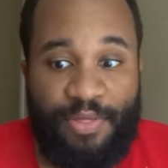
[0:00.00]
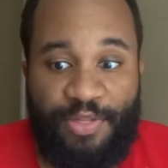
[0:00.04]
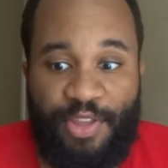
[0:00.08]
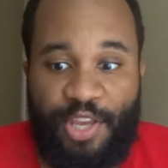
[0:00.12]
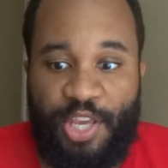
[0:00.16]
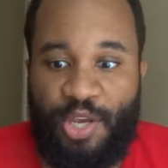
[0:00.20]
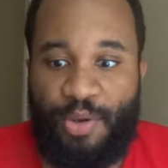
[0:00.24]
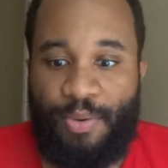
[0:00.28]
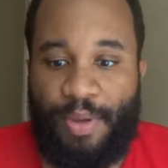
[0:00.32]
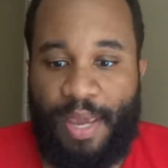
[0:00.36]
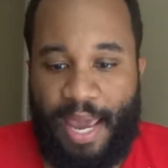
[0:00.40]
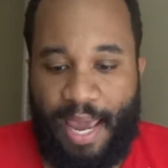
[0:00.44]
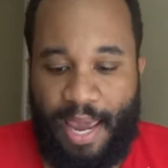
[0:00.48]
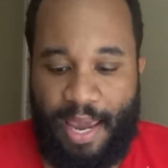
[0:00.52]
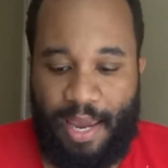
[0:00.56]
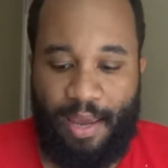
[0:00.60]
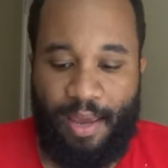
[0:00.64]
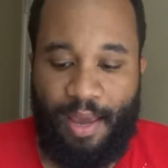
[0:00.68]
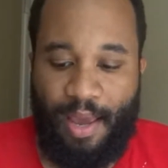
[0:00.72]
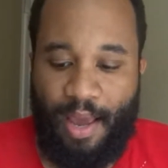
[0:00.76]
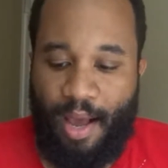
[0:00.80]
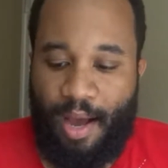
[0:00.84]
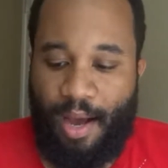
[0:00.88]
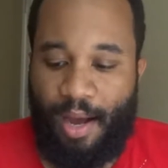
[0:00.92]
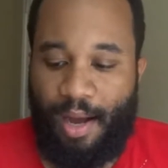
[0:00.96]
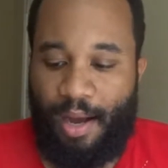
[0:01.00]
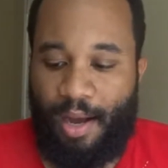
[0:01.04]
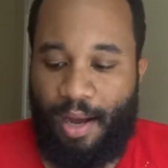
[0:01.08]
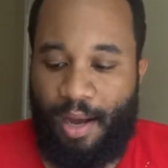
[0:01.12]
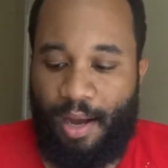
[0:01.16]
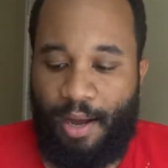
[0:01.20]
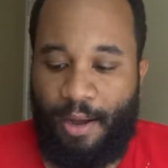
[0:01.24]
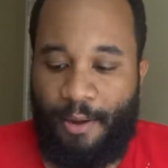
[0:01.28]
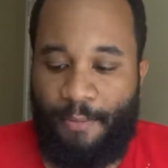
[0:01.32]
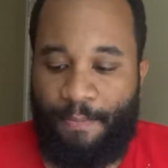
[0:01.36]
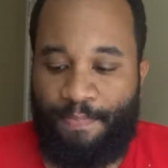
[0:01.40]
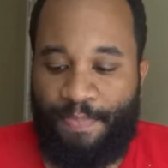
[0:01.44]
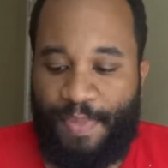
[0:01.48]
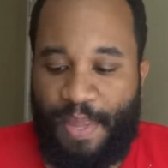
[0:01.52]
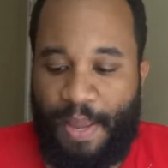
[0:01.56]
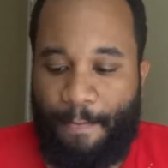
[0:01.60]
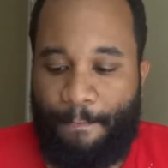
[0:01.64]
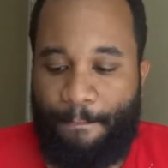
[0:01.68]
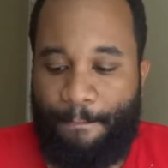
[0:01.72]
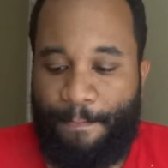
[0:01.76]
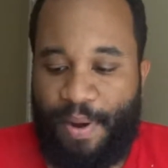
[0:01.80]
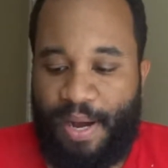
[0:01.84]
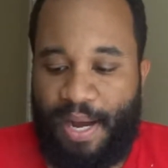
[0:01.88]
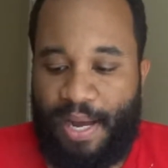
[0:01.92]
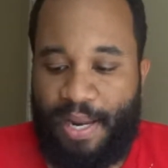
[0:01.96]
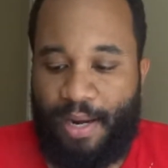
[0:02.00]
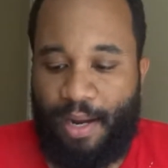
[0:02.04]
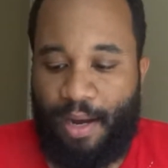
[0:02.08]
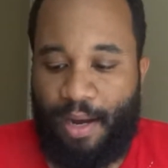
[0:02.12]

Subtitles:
the UK. But